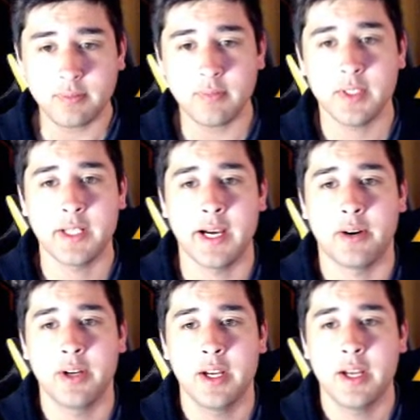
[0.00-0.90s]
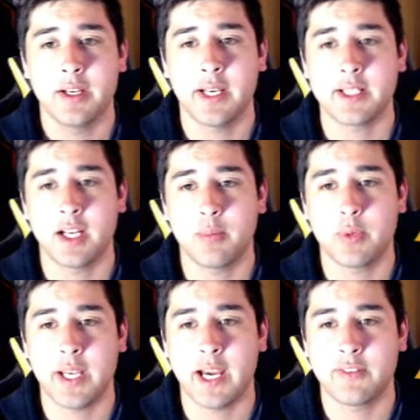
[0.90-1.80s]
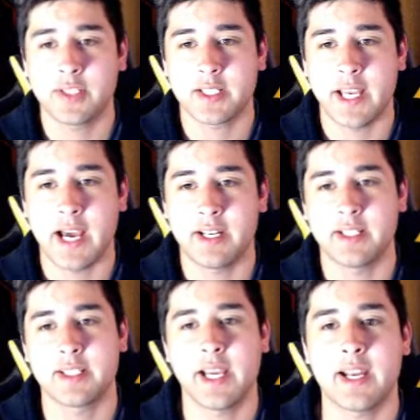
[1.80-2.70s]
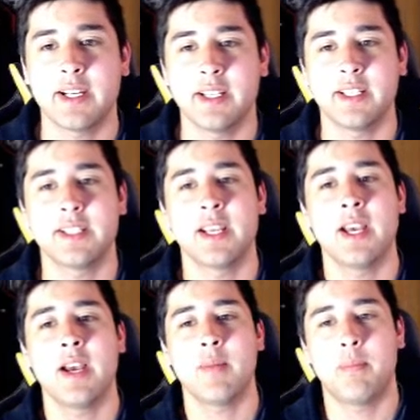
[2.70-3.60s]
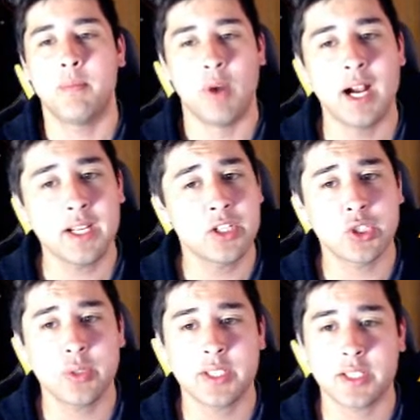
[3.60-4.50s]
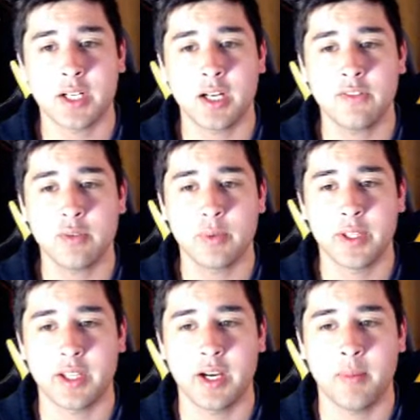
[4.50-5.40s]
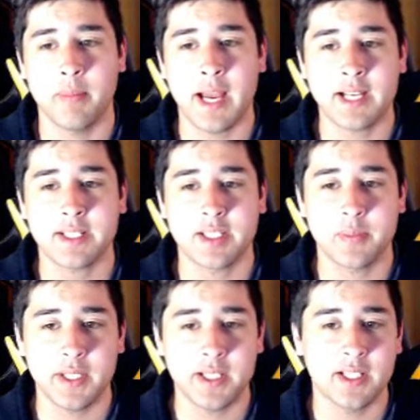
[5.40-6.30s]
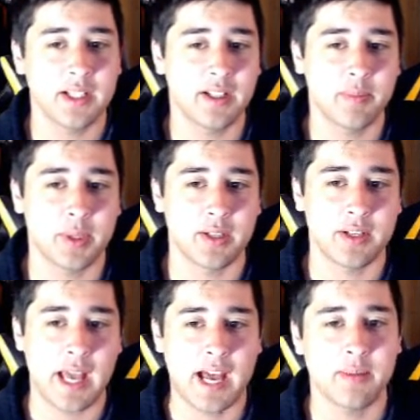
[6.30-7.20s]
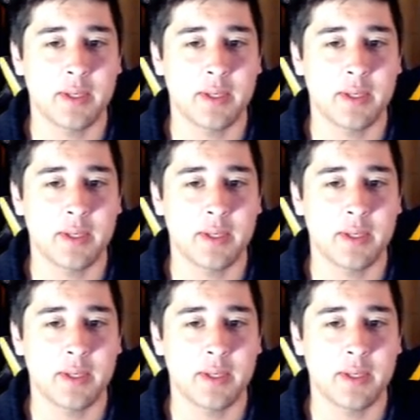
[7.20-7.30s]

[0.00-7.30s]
Now, next up we have Skadin. Skadin is rocking a Choice Scarf with a max speed but adamant